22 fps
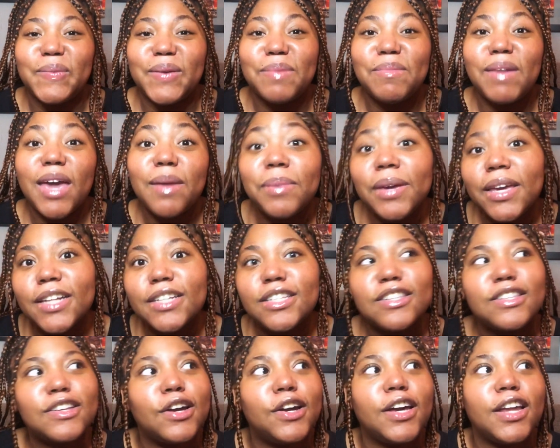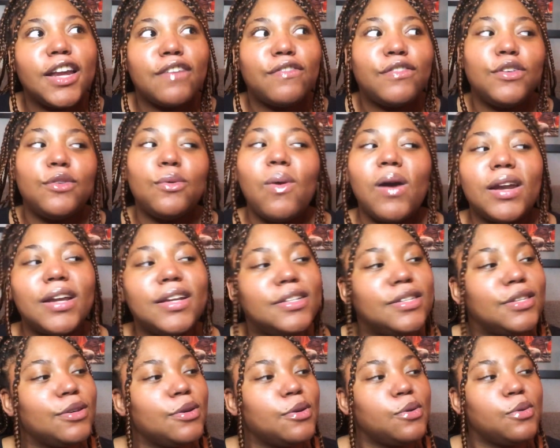Maybe it's good if you wanted
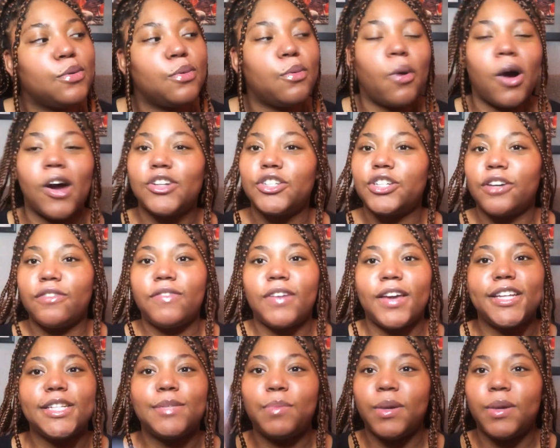to wash your face,